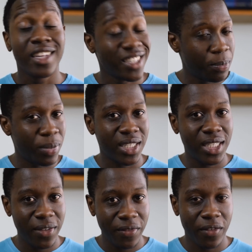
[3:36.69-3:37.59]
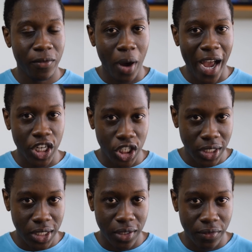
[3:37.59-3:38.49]
specific for
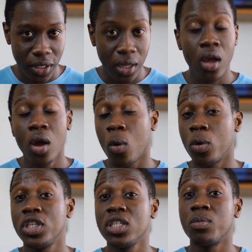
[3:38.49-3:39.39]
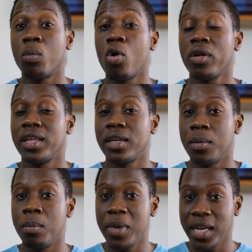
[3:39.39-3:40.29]
IGTV, which is more than
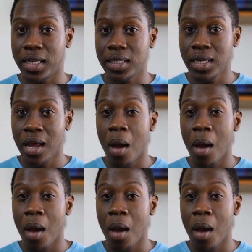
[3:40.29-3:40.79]
a minute,